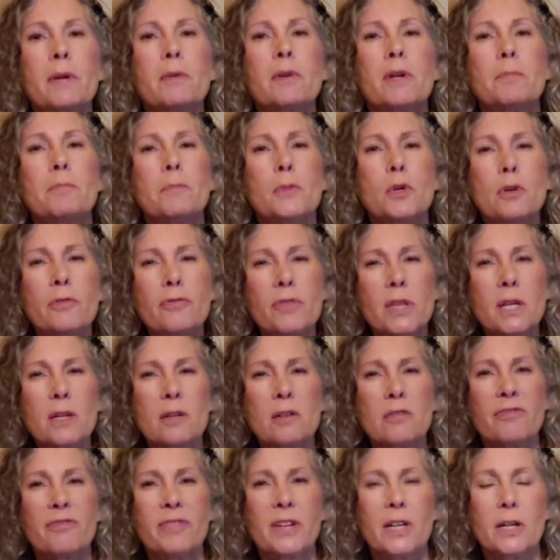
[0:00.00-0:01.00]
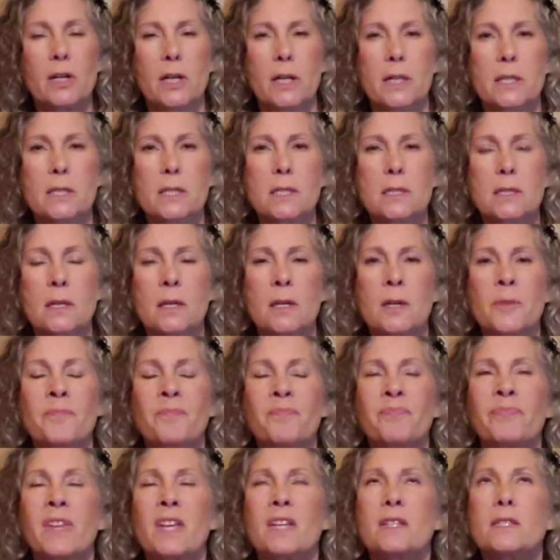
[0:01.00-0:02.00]
remove the interference.
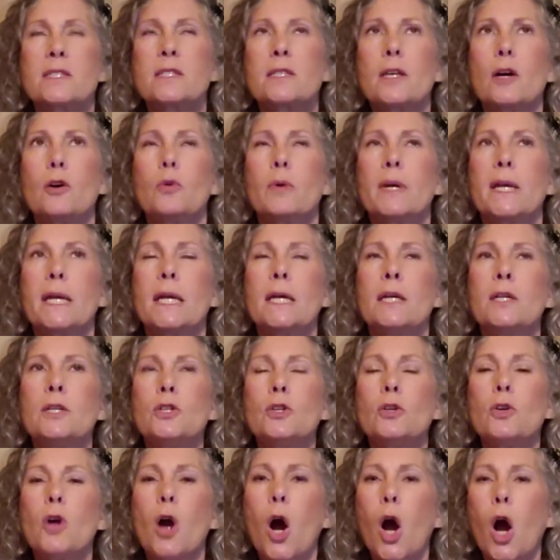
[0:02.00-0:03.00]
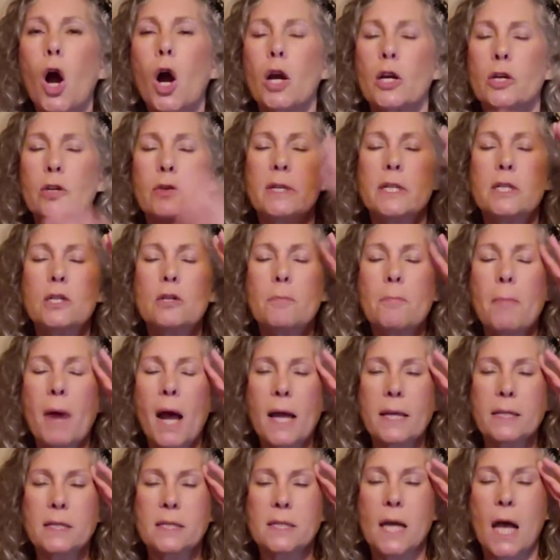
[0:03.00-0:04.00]
So in your heart or in your
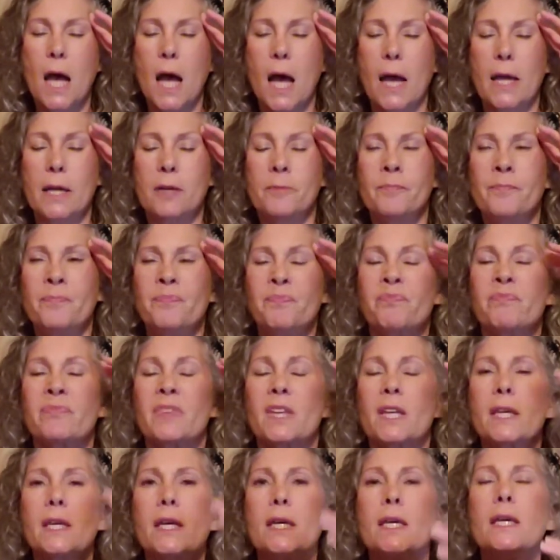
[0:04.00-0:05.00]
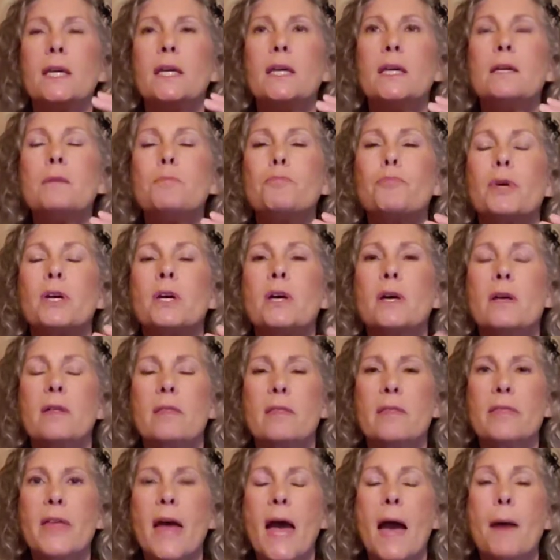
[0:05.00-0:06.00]
mind's eye, keep
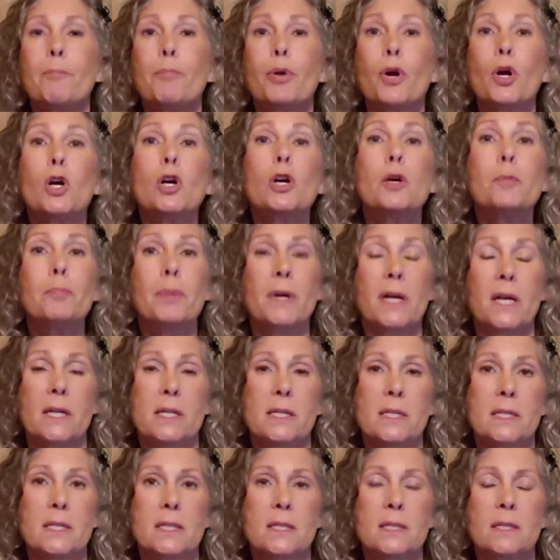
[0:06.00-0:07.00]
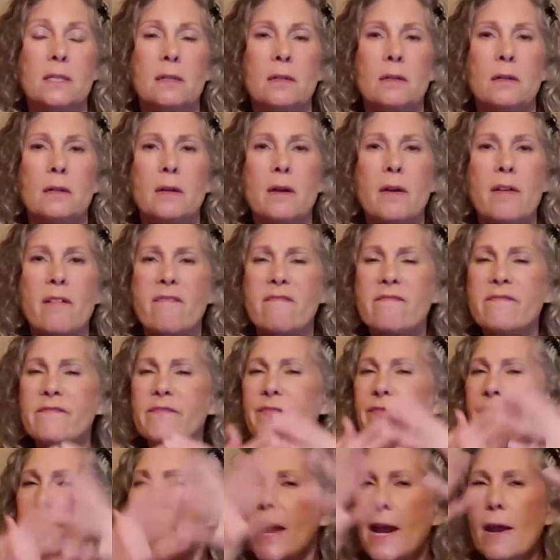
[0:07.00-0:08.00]
that purpose
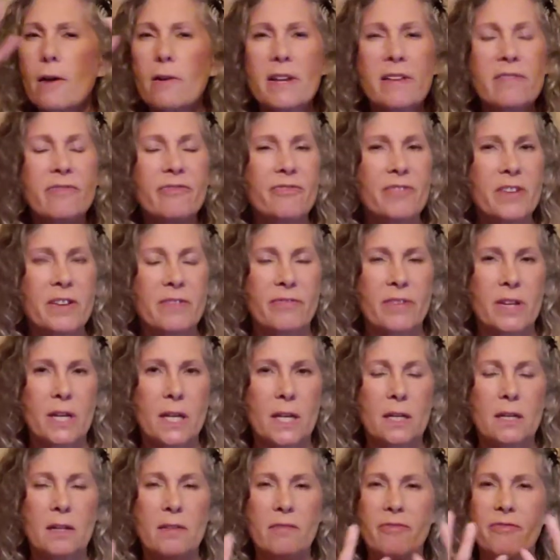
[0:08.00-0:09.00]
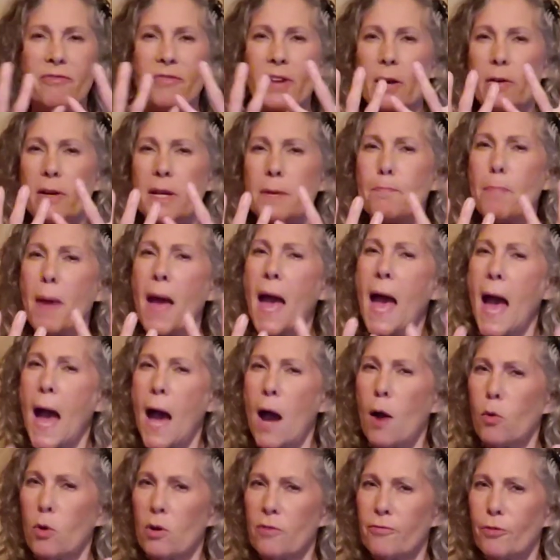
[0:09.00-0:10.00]
very vivid, very
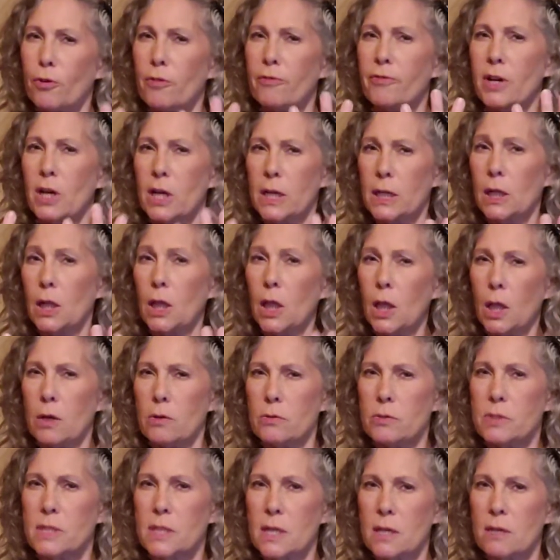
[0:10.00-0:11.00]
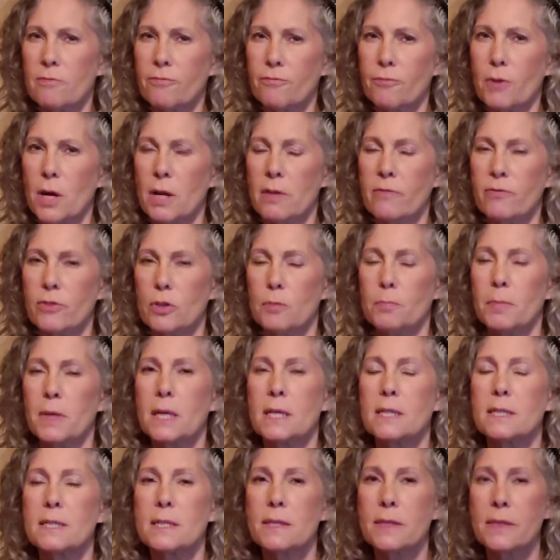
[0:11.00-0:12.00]
powerful, very close in front of you,
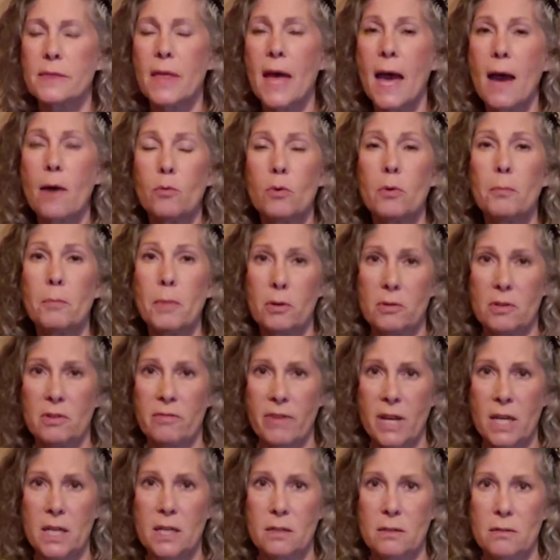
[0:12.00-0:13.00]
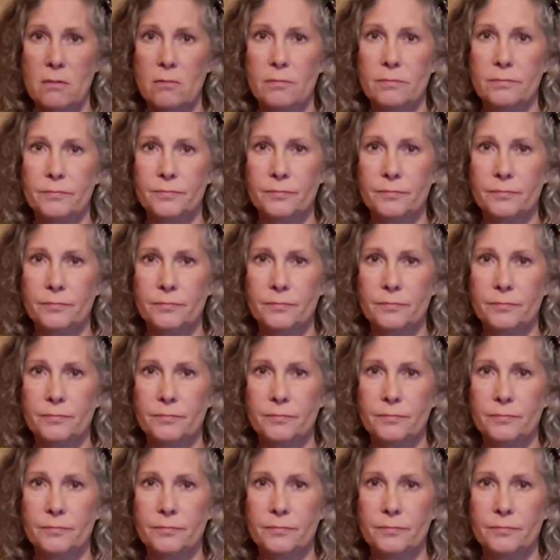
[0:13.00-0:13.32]
because that will motivate you.